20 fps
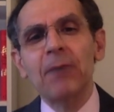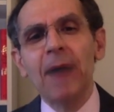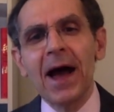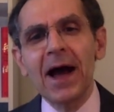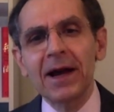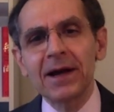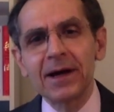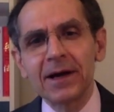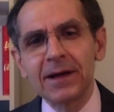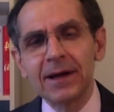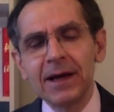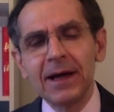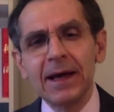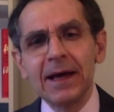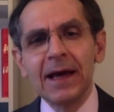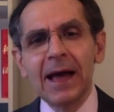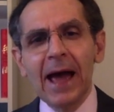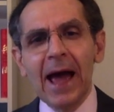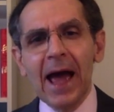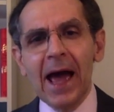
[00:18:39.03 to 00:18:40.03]
Bannon
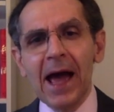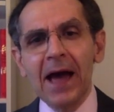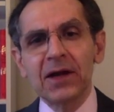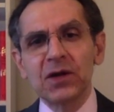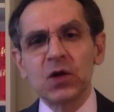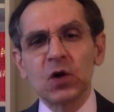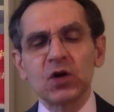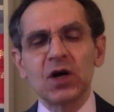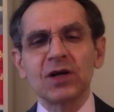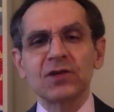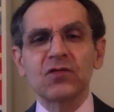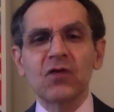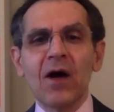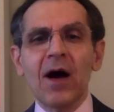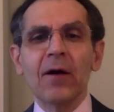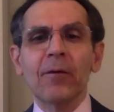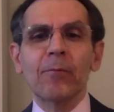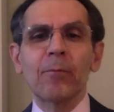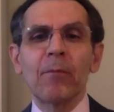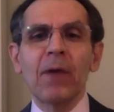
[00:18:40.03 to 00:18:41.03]
and Donald Trump